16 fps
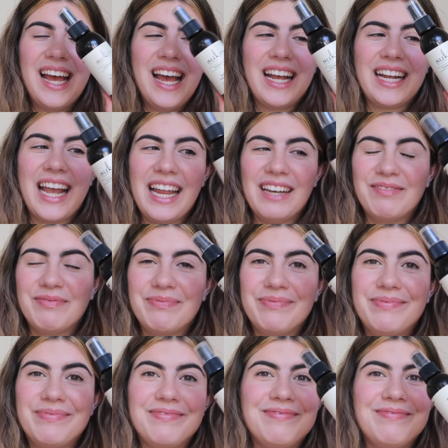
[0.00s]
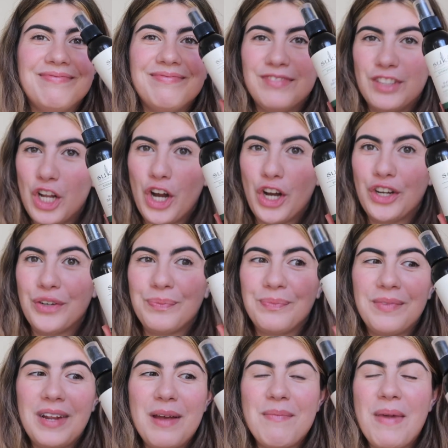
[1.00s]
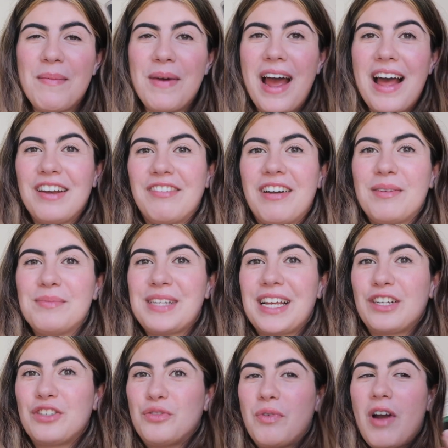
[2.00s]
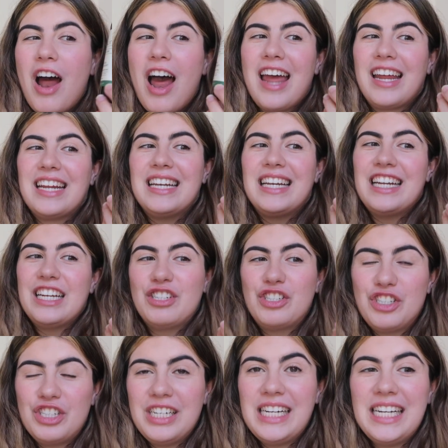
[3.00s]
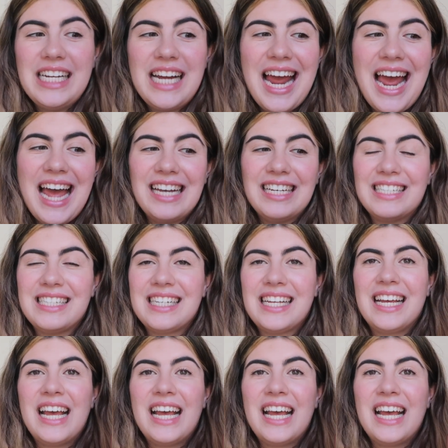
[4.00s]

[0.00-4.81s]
Again, no, it made my underarms like dry and itchy, and